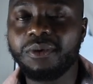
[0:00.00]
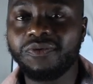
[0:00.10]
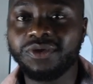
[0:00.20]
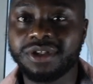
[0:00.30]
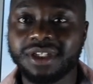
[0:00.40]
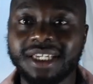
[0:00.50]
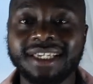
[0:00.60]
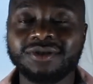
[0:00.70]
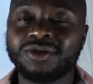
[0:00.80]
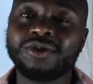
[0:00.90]
of you
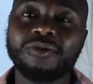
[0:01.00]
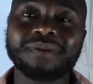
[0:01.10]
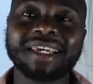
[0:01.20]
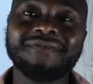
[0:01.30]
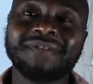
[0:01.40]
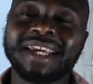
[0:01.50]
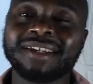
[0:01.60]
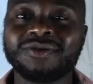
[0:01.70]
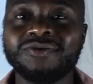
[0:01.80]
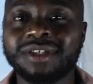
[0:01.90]
need to stop giving
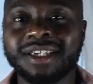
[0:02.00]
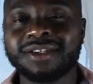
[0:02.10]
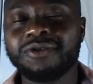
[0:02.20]
excuses.